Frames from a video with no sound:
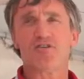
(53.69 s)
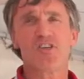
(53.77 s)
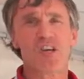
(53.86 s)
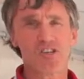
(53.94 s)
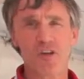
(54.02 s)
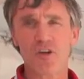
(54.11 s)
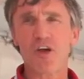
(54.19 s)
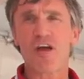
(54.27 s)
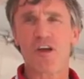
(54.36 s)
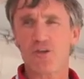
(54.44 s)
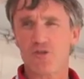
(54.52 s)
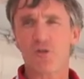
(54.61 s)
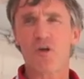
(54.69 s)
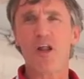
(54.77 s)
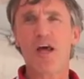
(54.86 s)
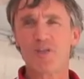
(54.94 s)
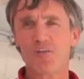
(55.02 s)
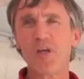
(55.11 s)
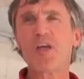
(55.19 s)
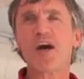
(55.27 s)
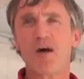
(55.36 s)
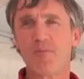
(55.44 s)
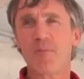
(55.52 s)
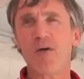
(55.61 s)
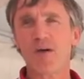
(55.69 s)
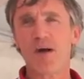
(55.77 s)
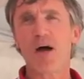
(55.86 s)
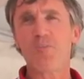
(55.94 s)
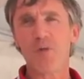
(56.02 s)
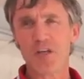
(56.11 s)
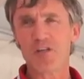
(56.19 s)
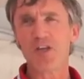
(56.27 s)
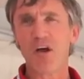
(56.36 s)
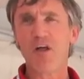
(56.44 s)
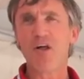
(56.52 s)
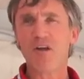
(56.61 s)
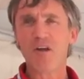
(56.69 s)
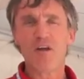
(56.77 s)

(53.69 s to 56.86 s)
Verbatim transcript: sectional control has become a big deal.